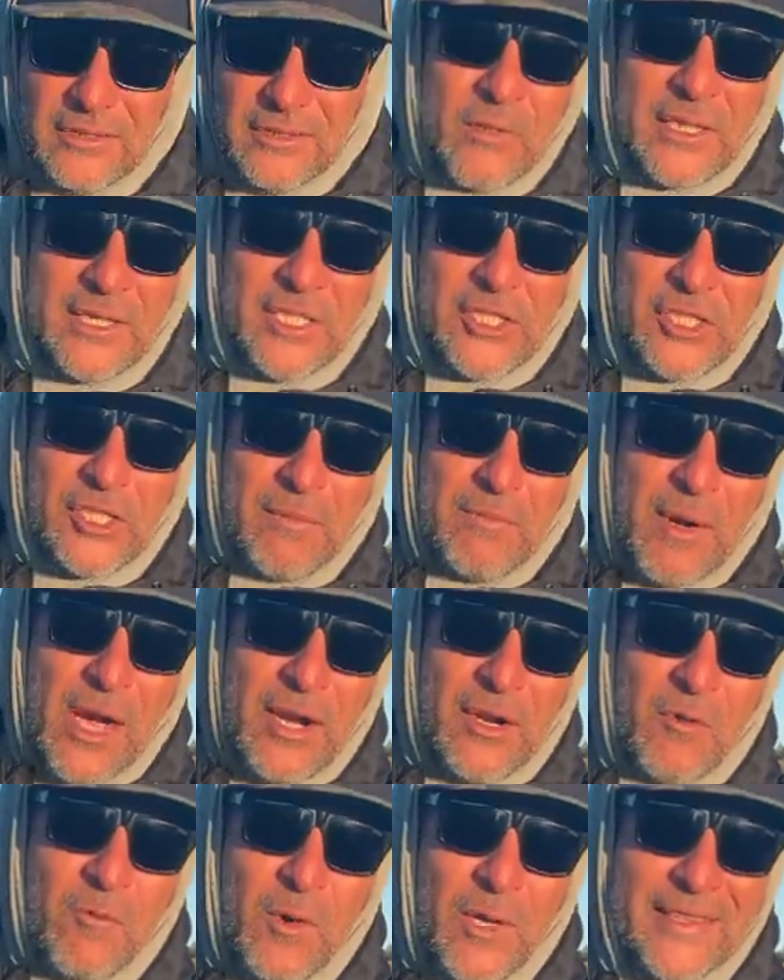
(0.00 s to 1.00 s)
with the
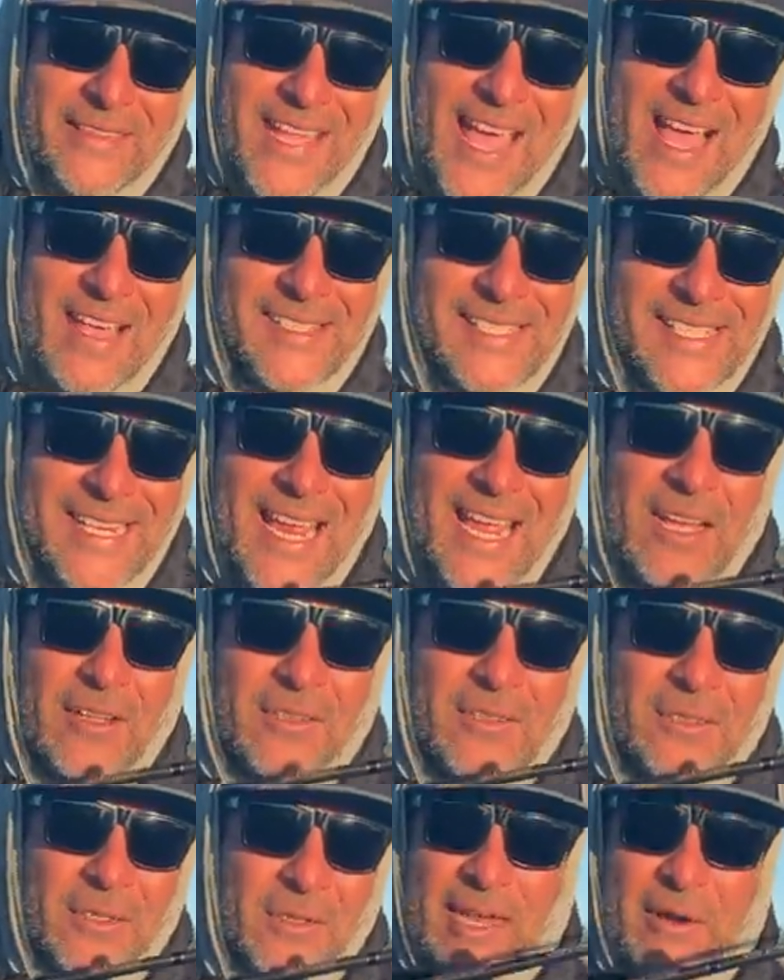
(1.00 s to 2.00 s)
Shimano 1000
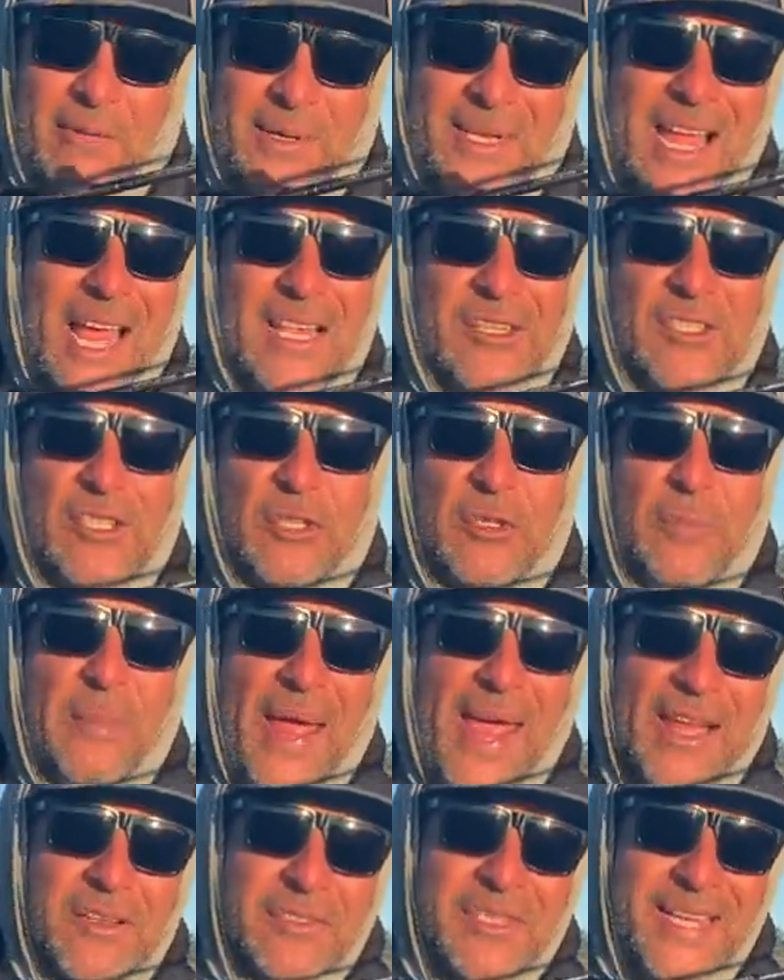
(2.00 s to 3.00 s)
and we got two
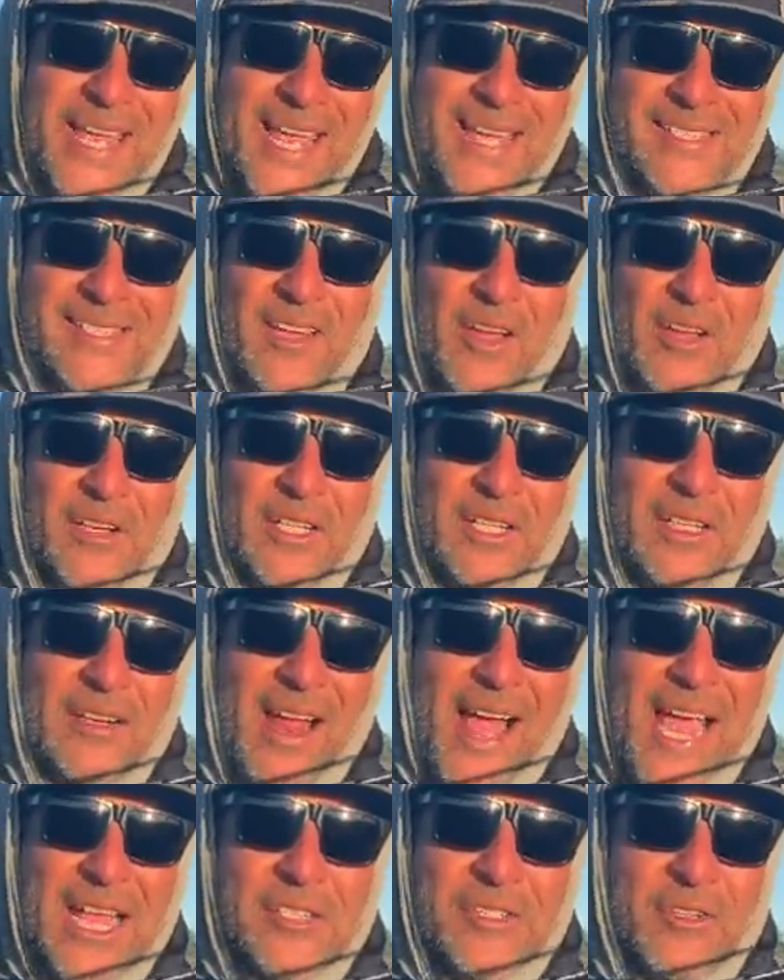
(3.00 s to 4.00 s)
pound test on here,
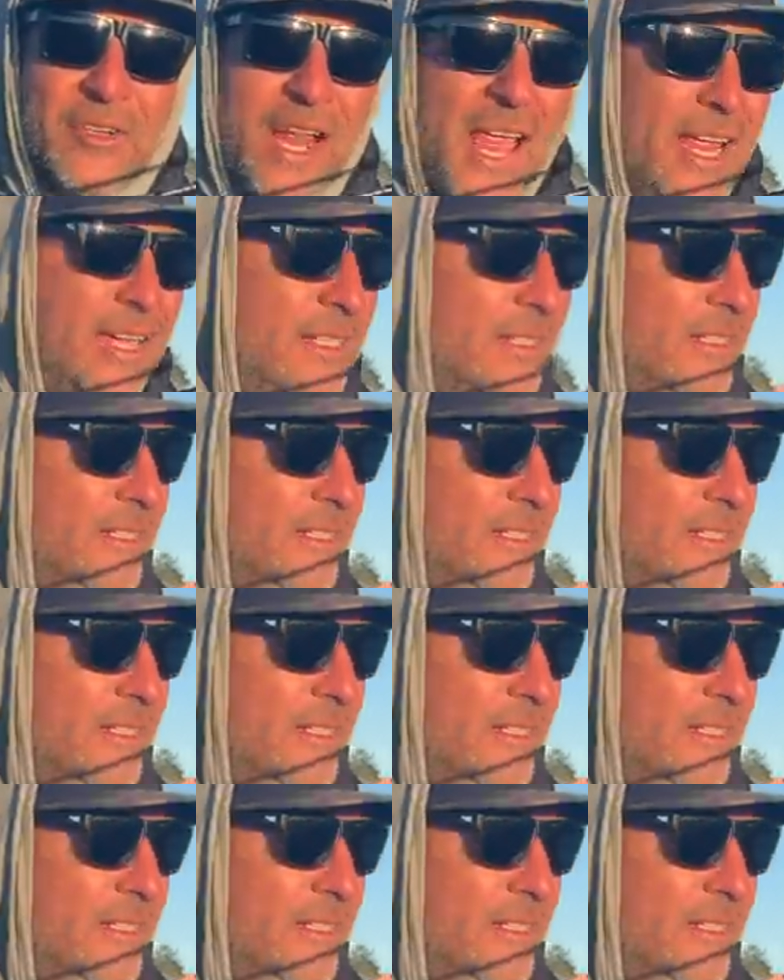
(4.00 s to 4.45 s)
Izorline.